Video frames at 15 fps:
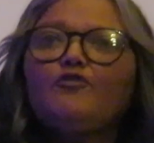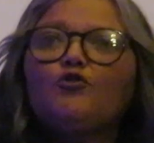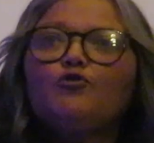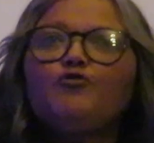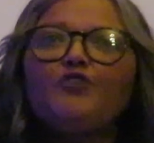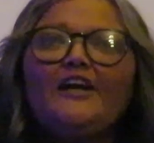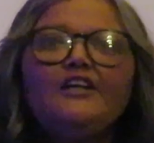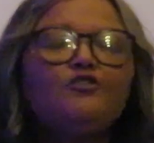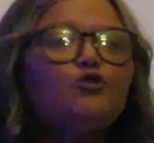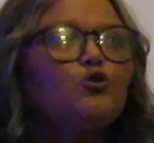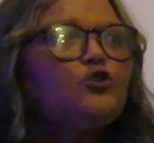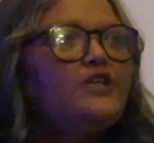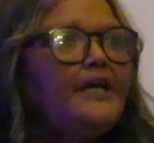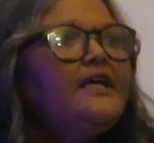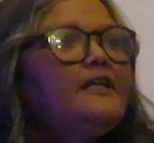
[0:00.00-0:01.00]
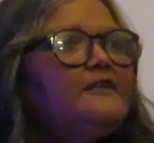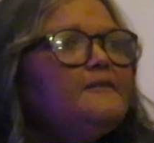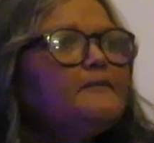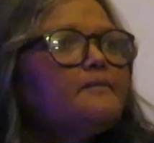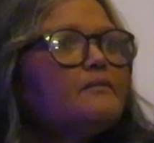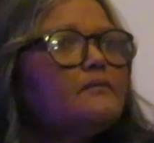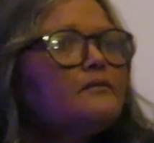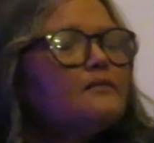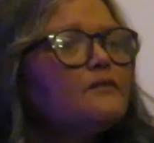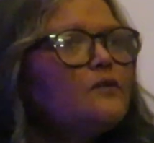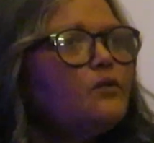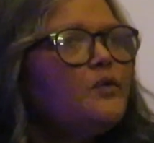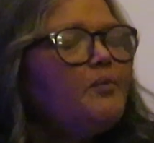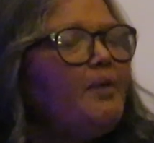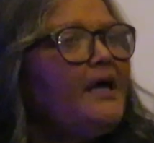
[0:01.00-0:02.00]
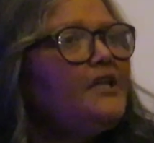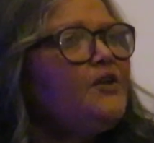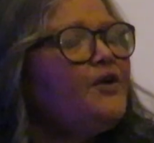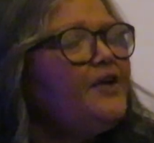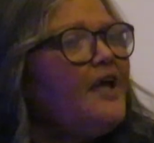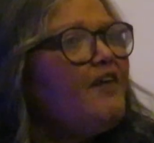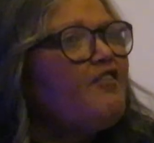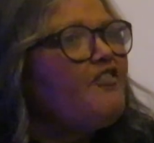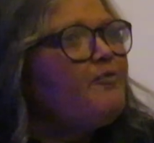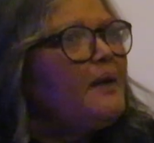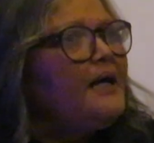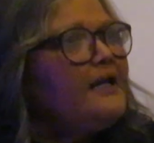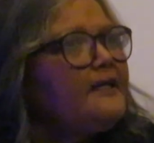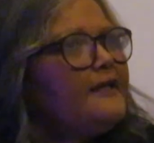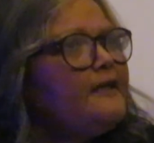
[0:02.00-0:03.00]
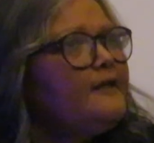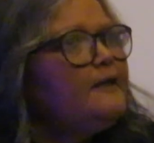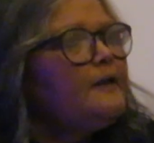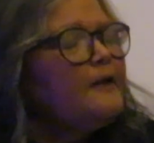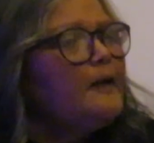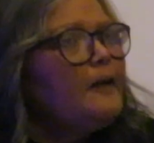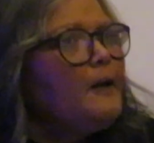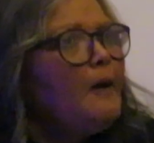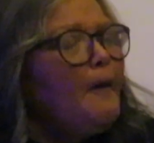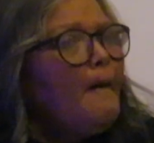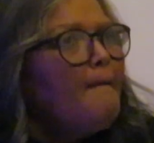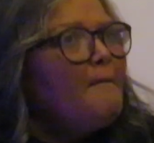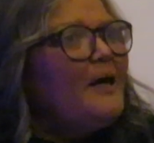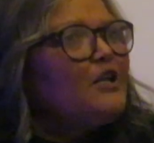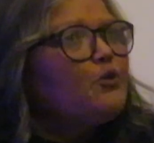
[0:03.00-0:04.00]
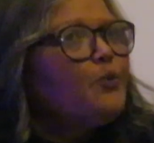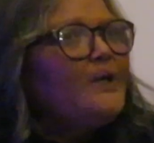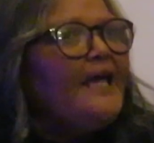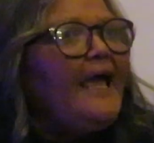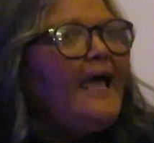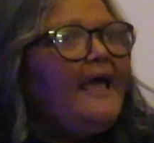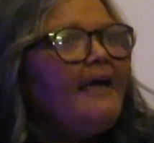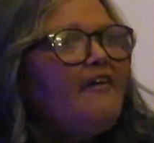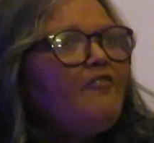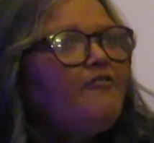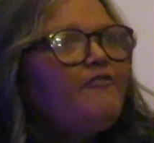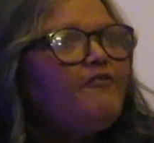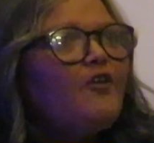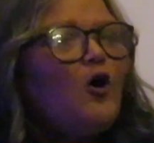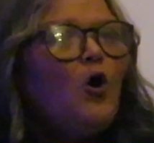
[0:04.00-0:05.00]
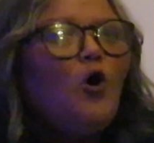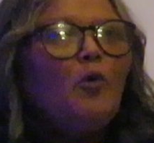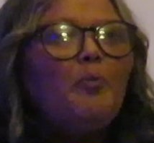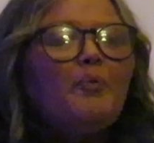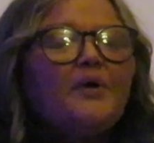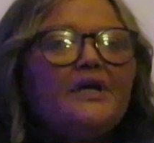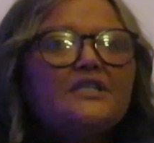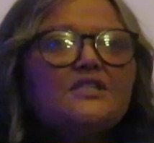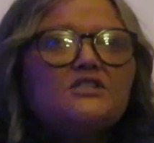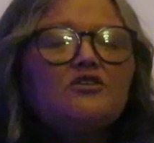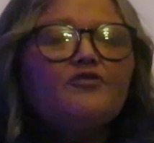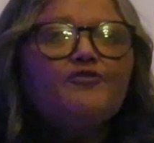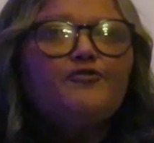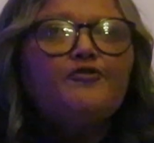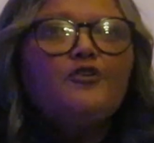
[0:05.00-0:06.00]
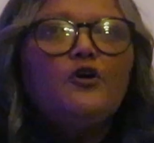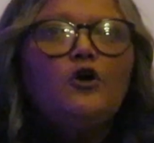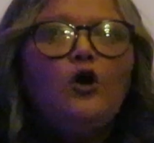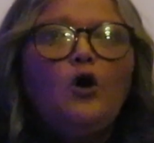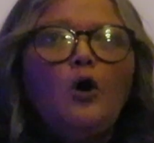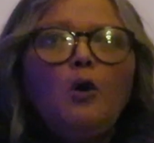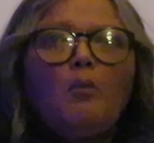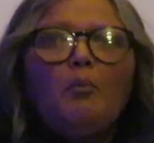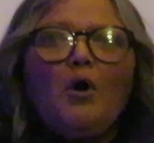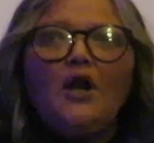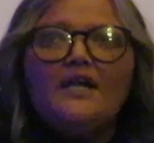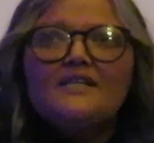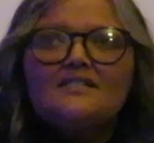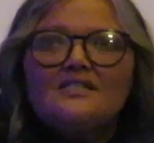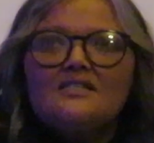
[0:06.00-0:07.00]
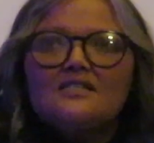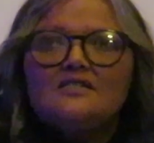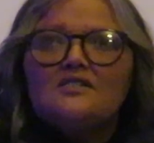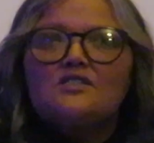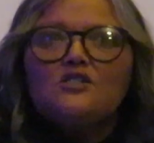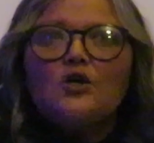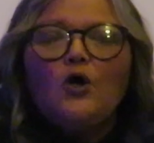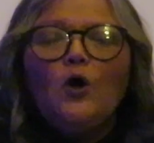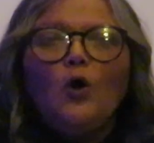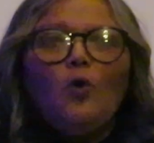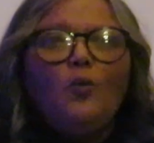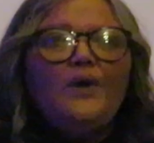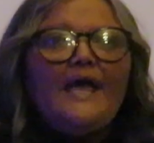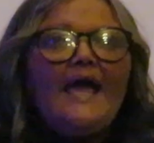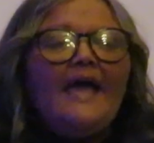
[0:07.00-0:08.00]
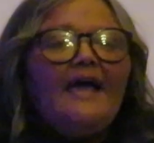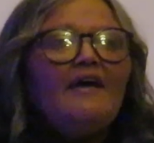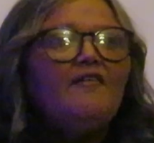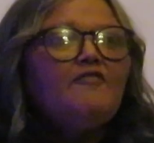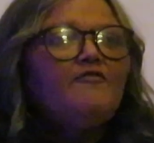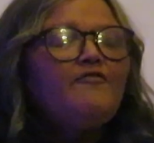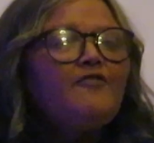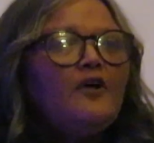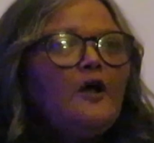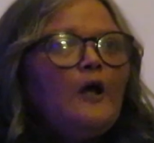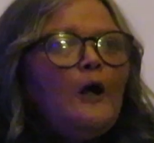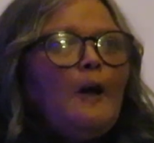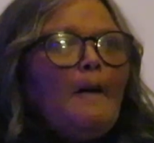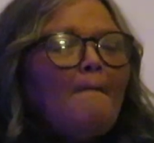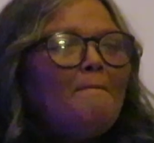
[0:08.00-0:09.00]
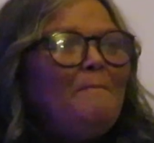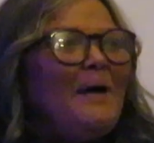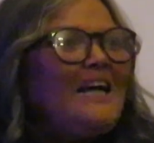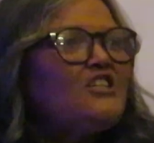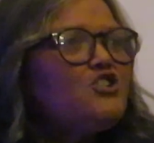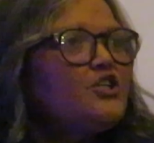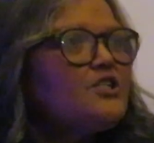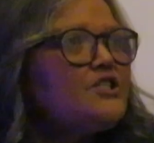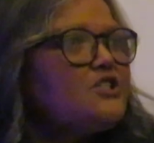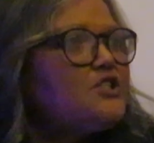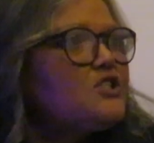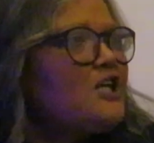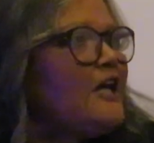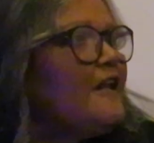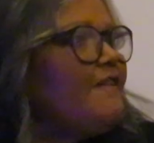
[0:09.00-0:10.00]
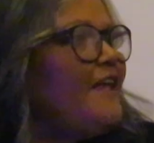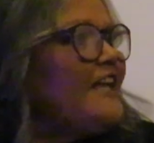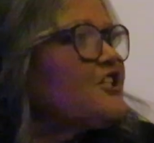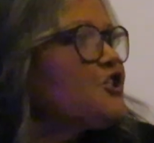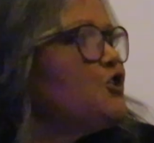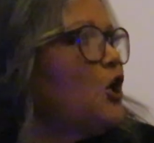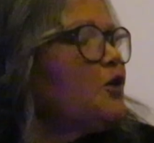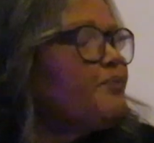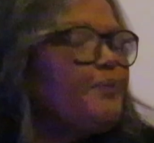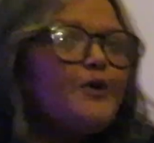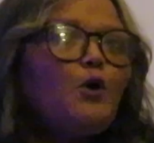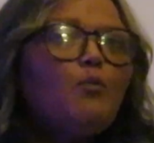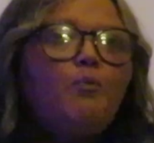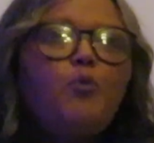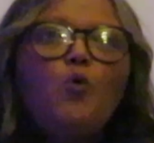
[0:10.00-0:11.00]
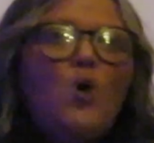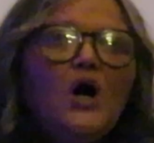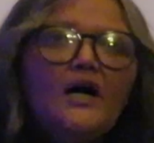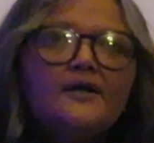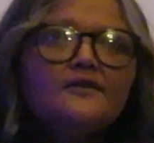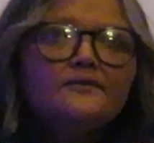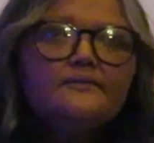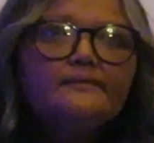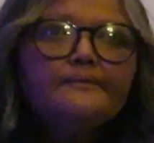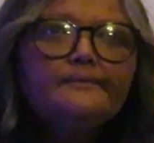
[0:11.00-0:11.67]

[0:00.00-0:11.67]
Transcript: to fight today, we might not have apartheid, but we have oppressive policies. We have budgets that's not pro-poor.